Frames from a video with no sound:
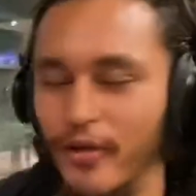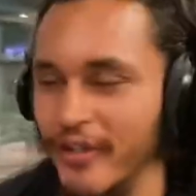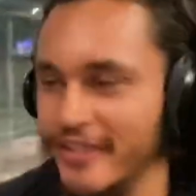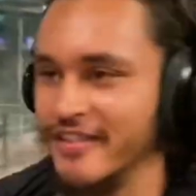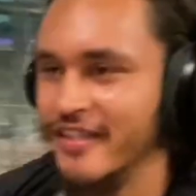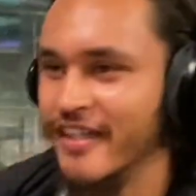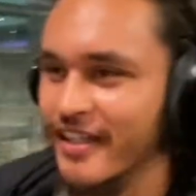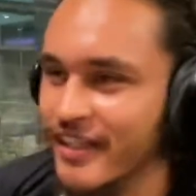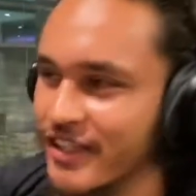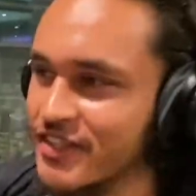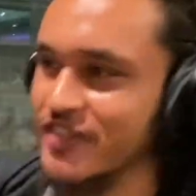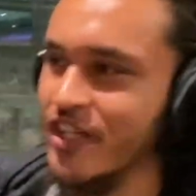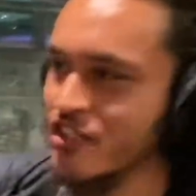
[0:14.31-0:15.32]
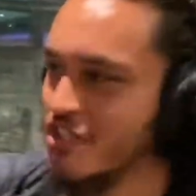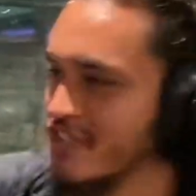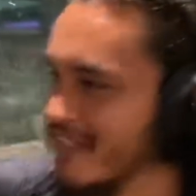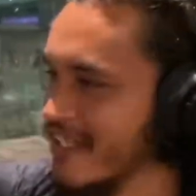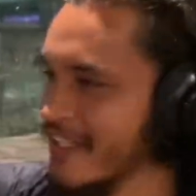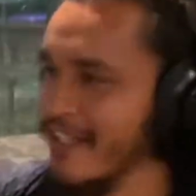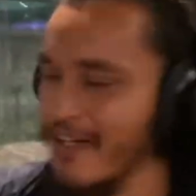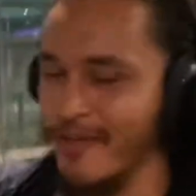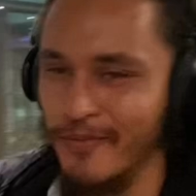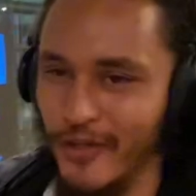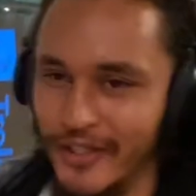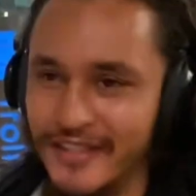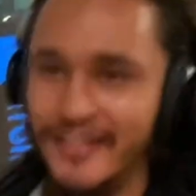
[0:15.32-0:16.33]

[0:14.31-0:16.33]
It is not just any airport.